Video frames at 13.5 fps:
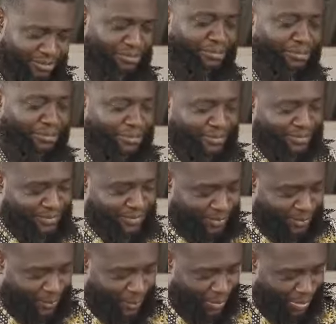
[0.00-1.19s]

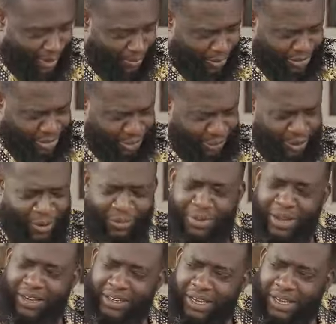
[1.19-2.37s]
But she should be home
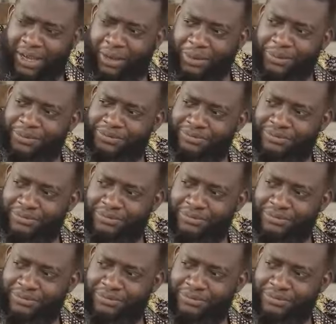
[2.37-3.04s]
by now.